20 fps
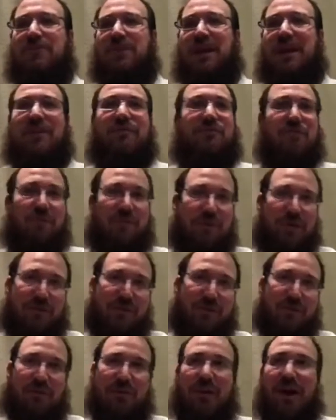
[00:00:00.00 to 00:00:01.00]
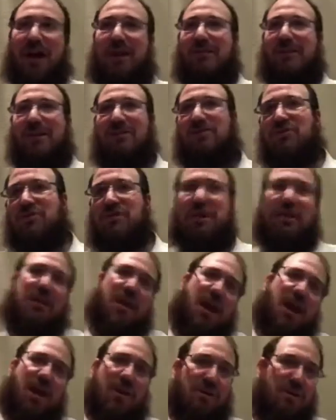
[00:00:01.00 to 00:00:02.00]
If a line makes you say,
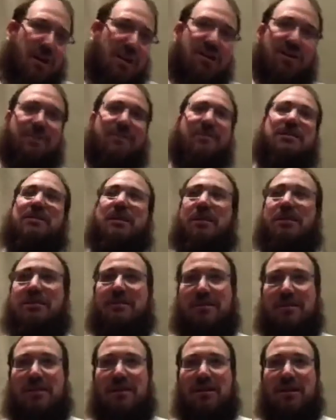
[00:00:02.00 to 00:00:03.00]
yeah, okay, that makes sense,